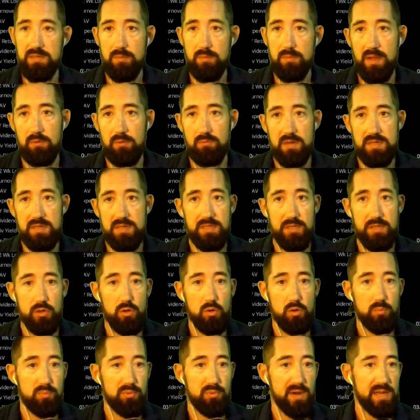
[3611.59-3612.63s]
on my rusty
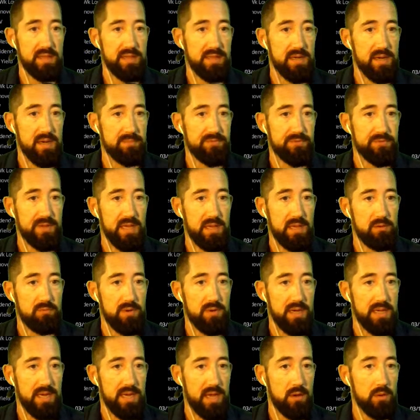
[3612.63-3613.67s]
old brain that I'm forgetting
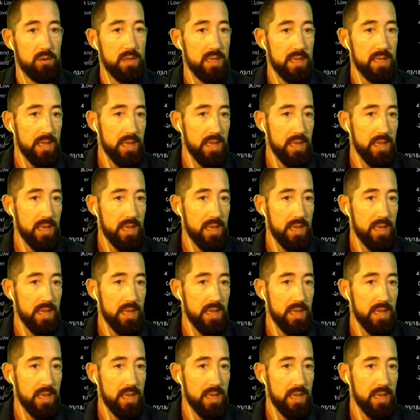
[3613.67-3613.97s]
right now.